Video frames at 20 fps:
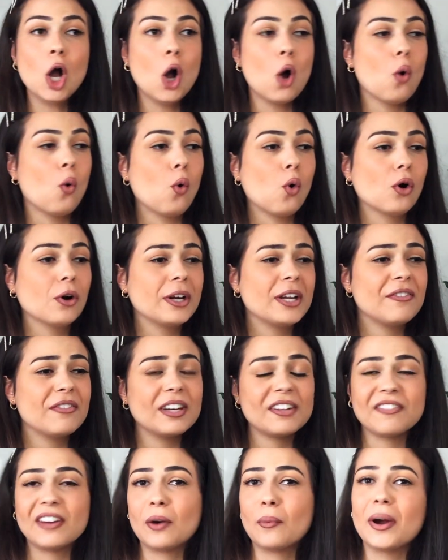or even
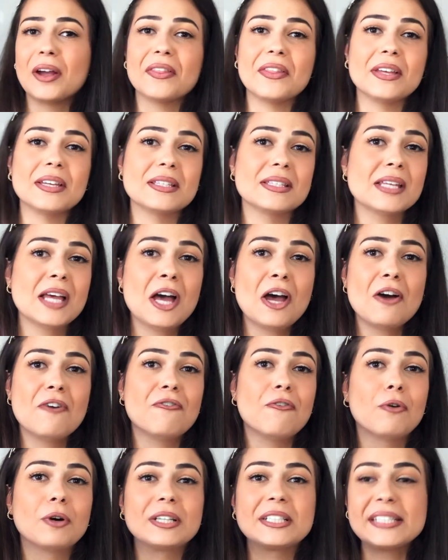if I wear this
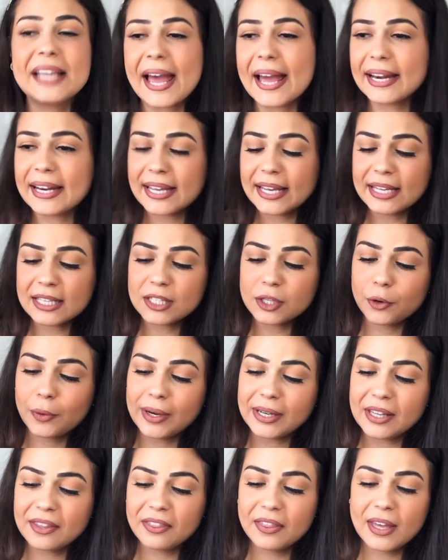for tennis or
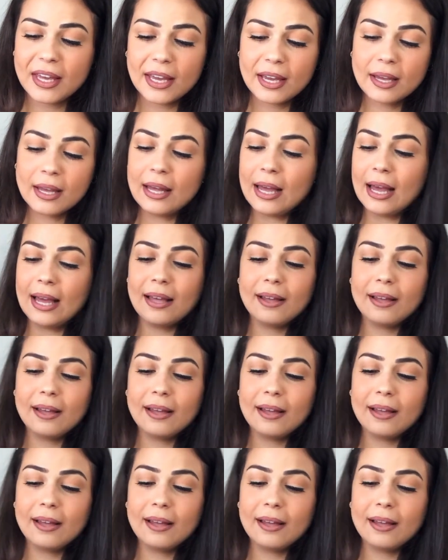anything,